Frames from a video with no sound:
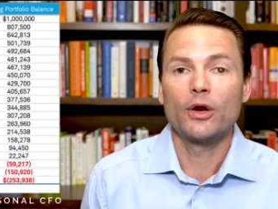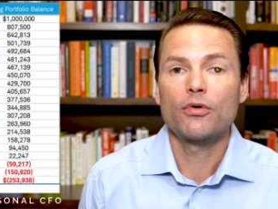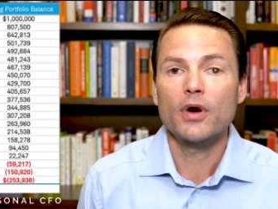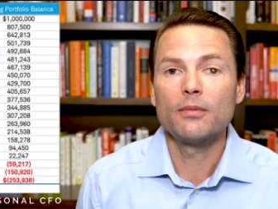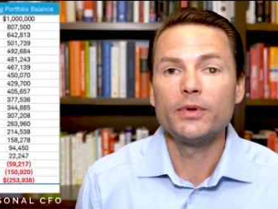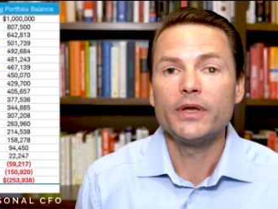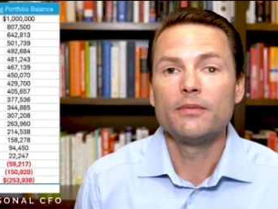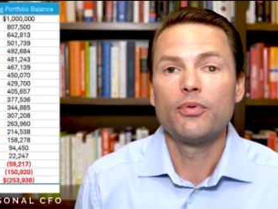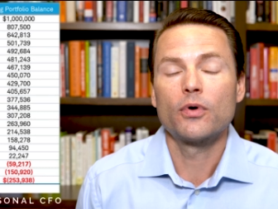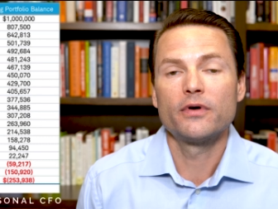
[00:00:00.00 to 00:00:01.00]
incredibly
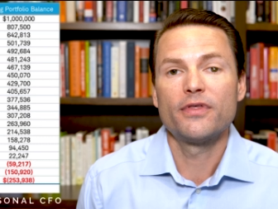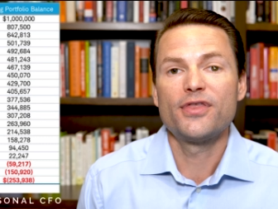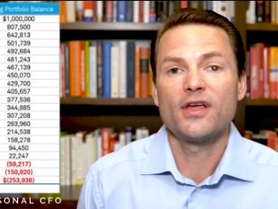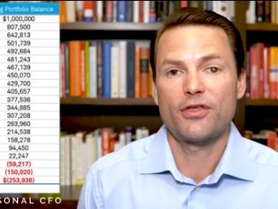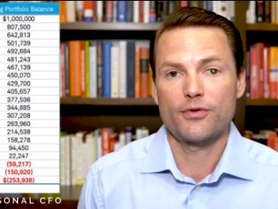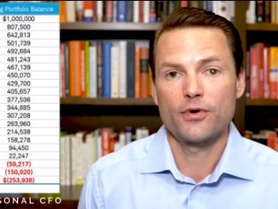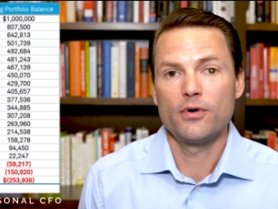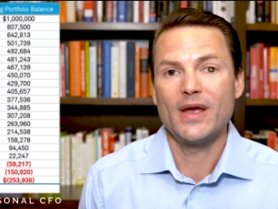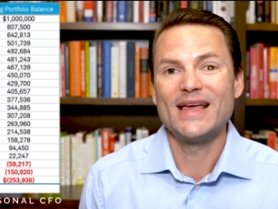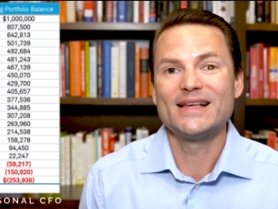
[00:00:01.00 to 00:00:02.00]
important to think
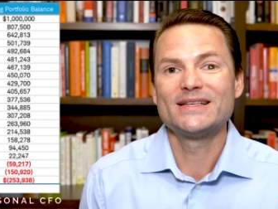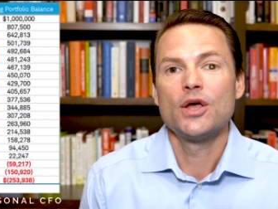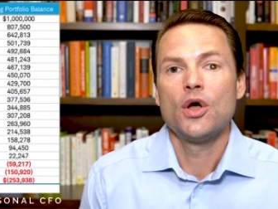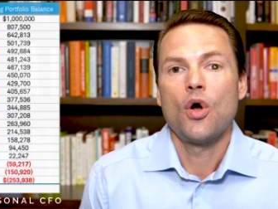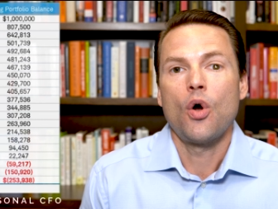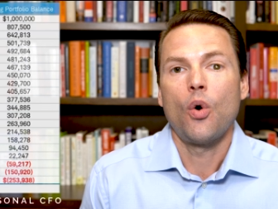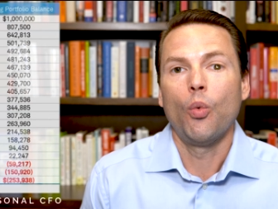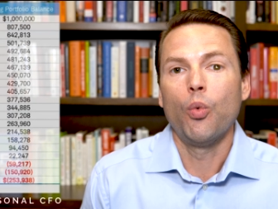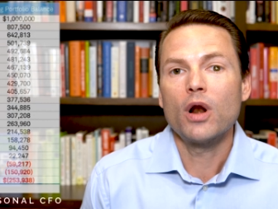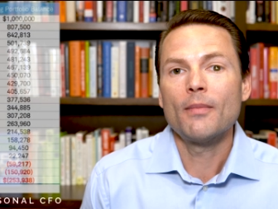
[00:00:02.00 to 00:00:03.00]
through is
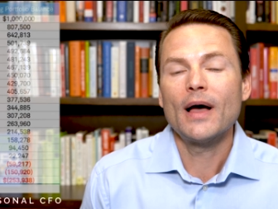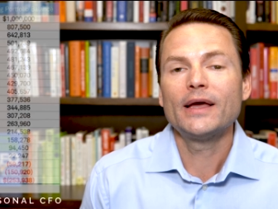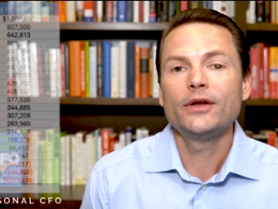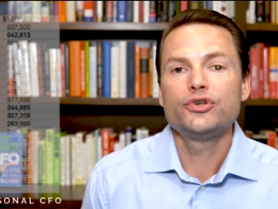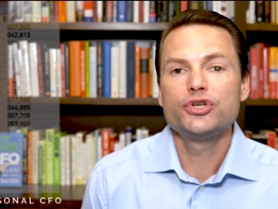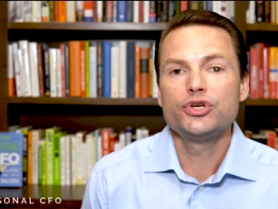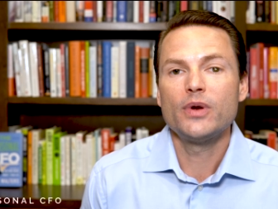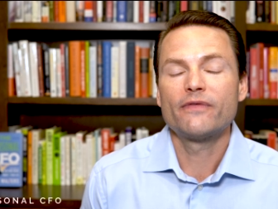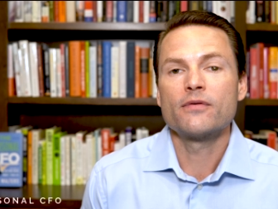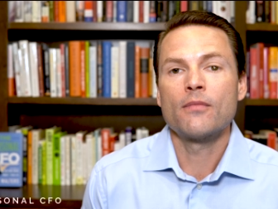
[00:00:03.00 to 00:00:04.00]
what am I going to do
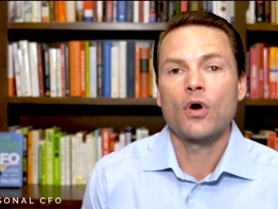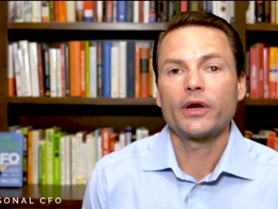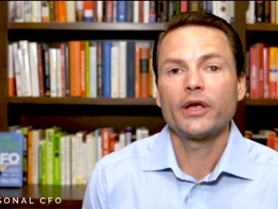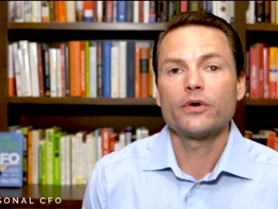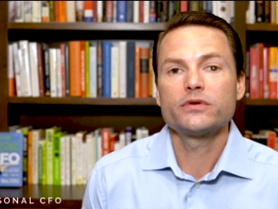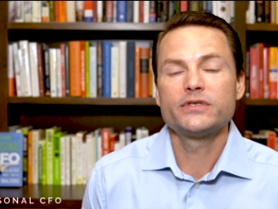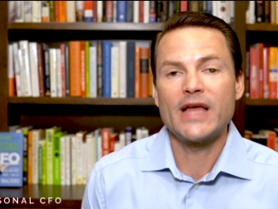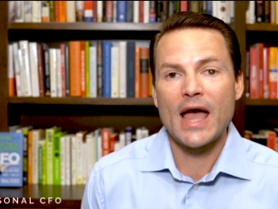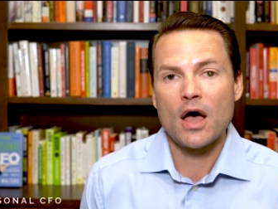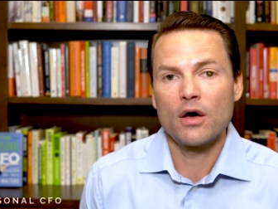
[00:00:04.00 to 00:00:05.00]
if the market goes
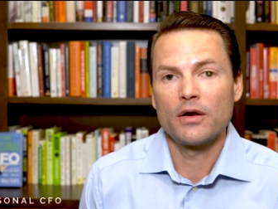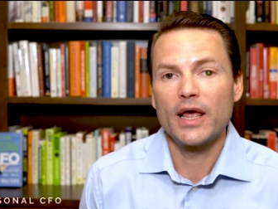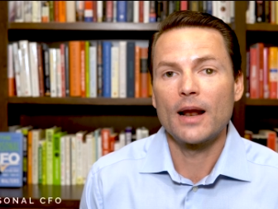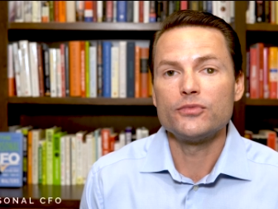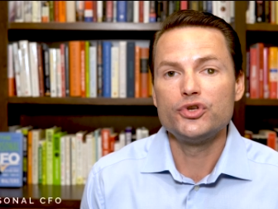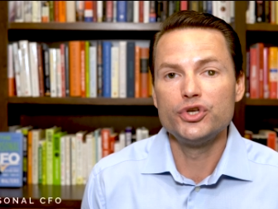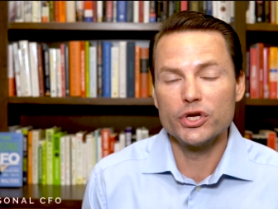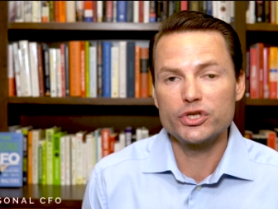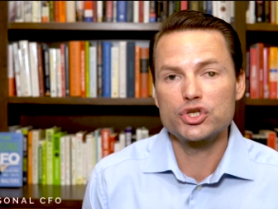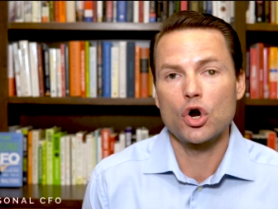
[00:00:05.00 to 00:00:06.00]
down and I'm
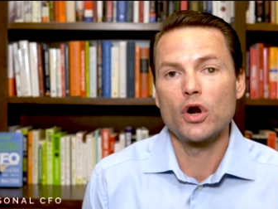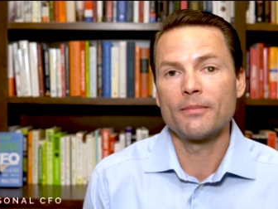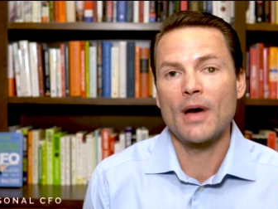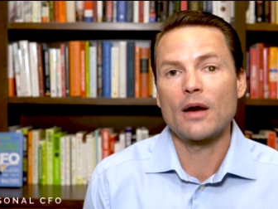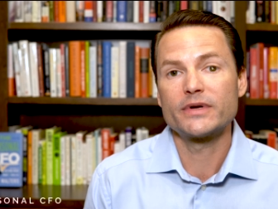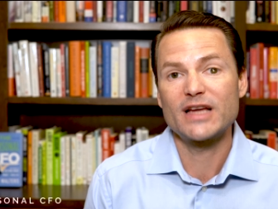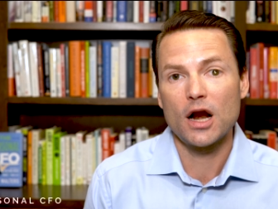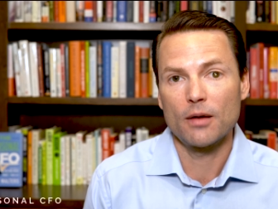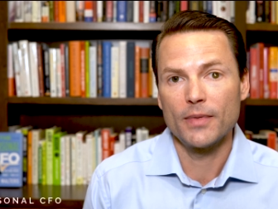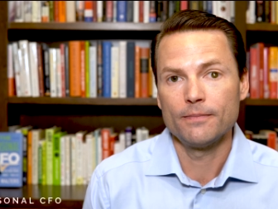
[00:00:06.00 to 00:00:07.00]
just starting my
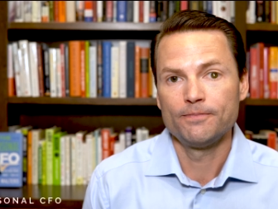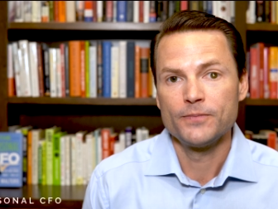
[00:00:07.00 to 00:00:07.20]
retirement?